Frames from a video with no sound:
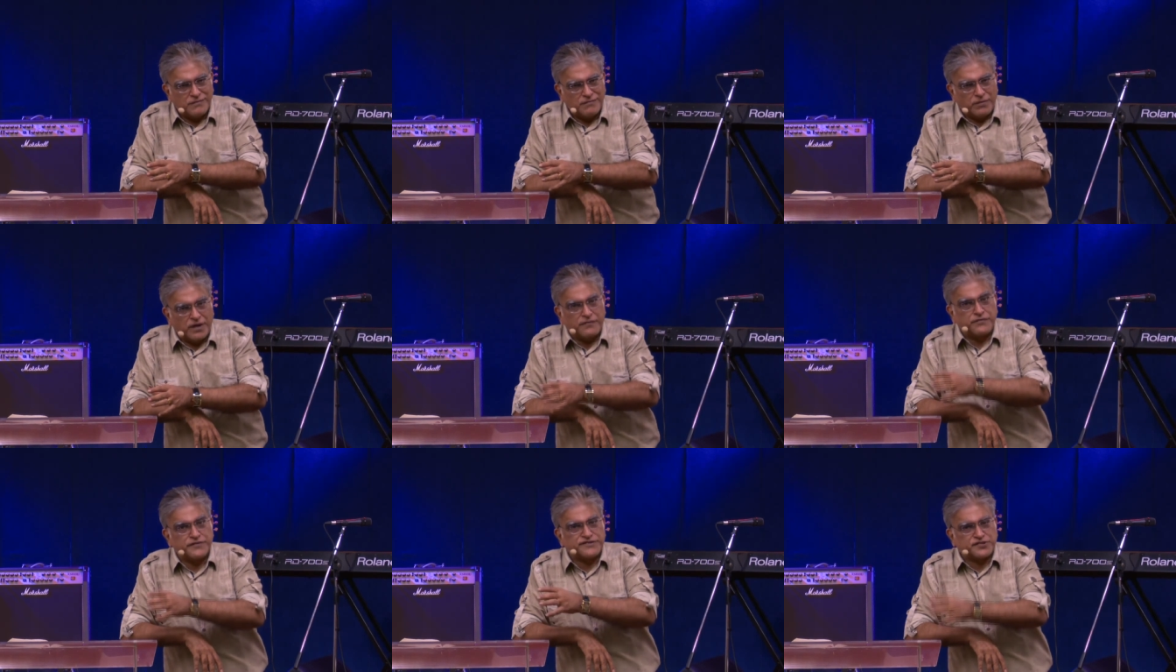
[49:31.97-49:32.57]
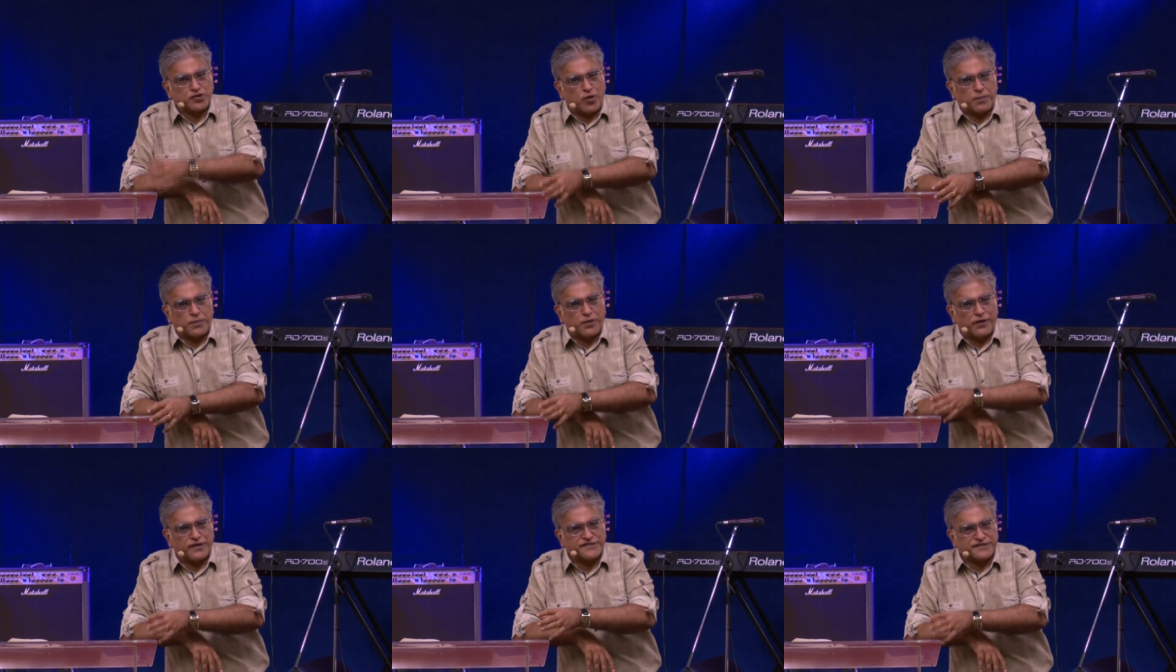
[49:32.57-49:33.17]
But if you stop
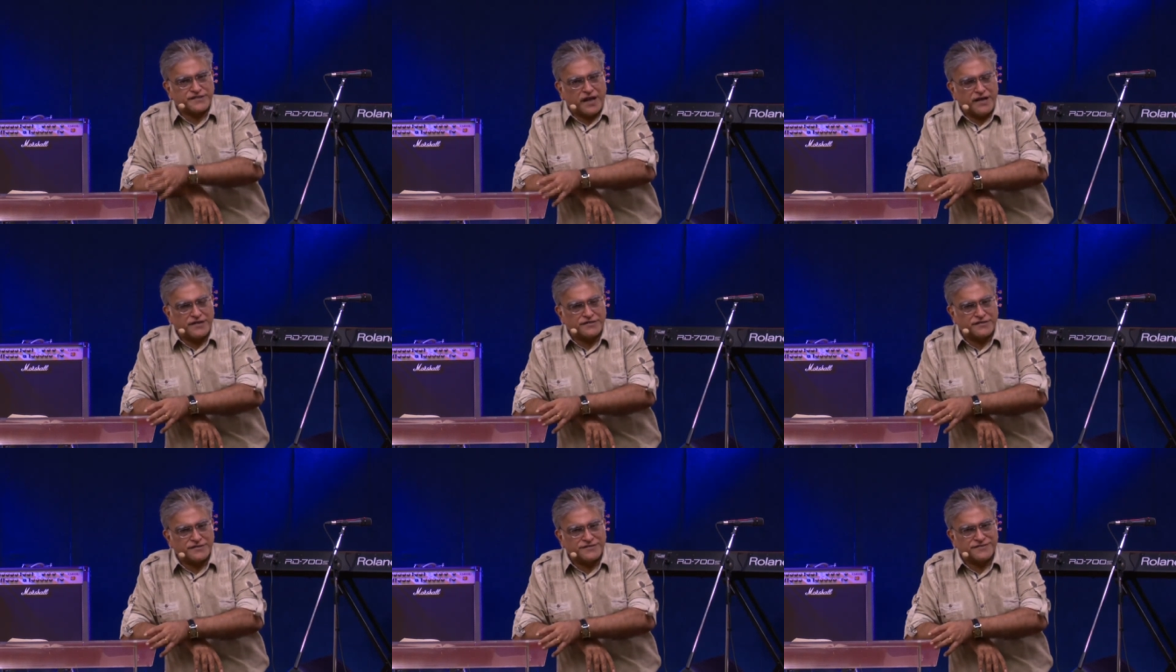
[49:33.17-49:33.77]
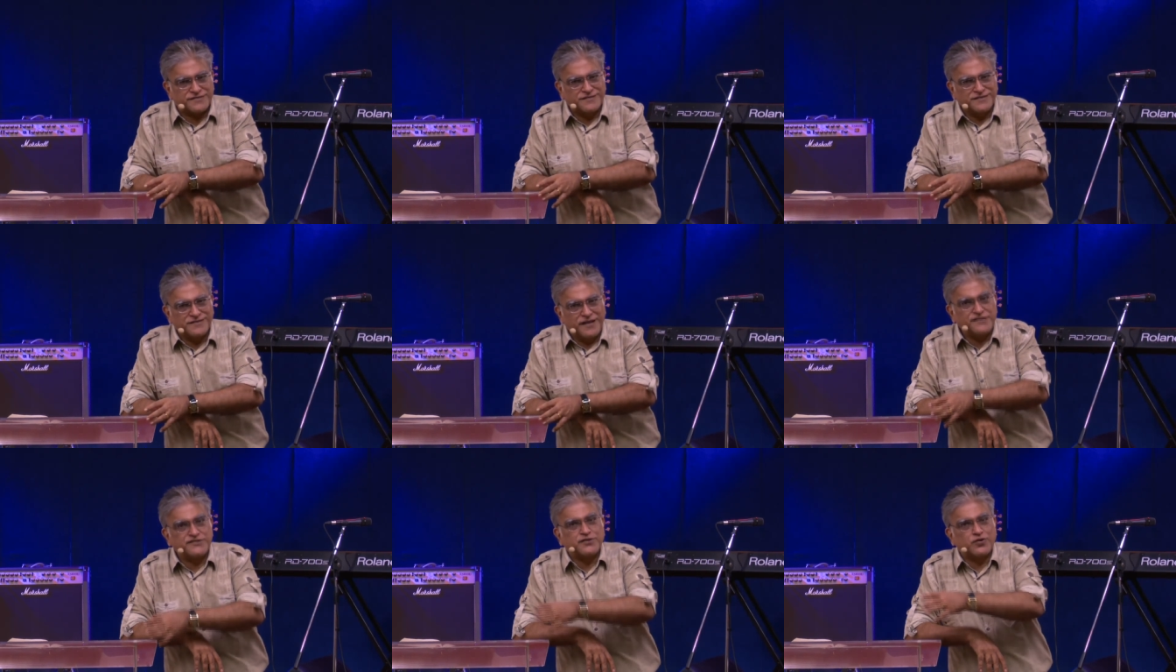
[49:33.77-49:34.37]
your exercises,
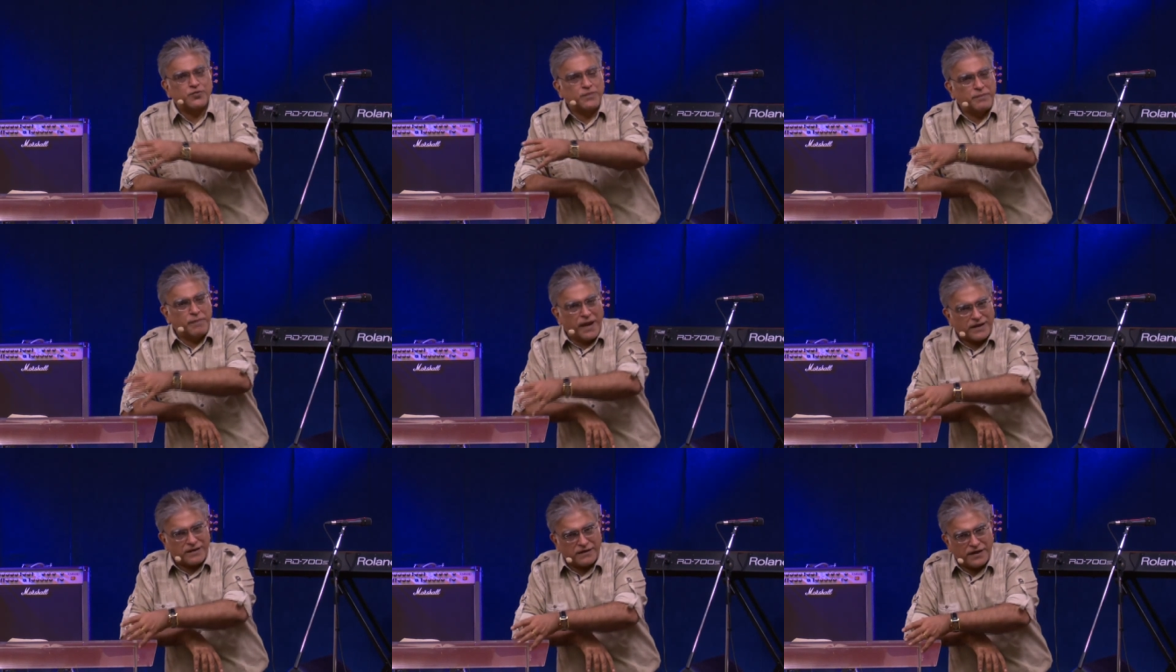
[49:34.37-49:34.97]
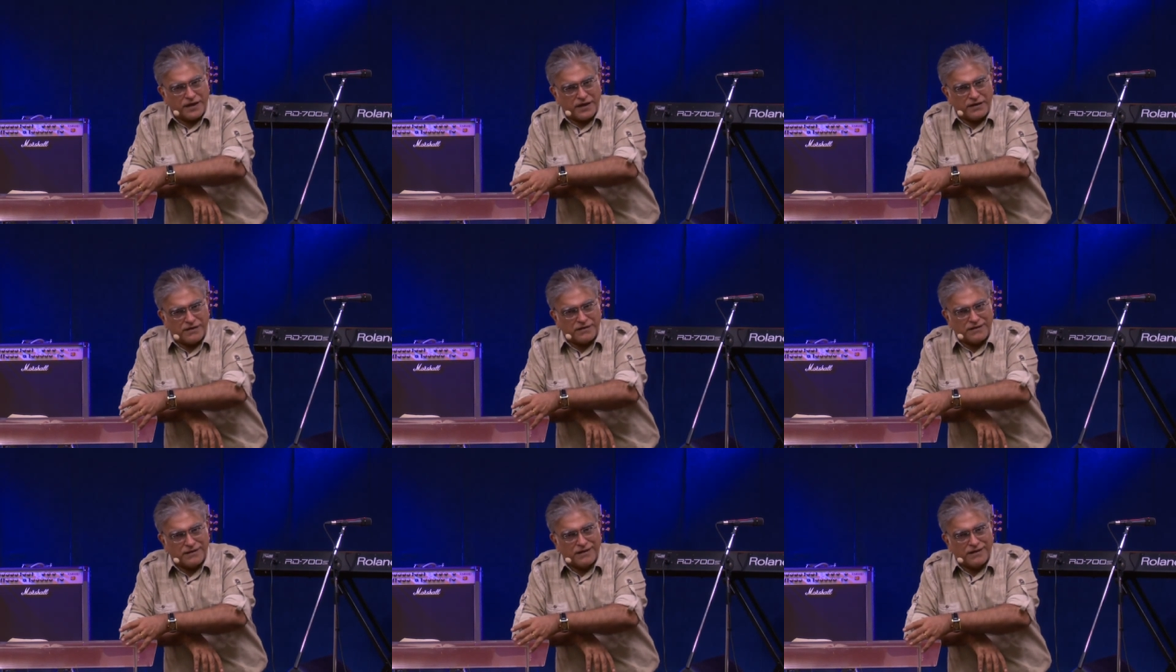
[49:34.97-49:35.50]
it's going to be back again.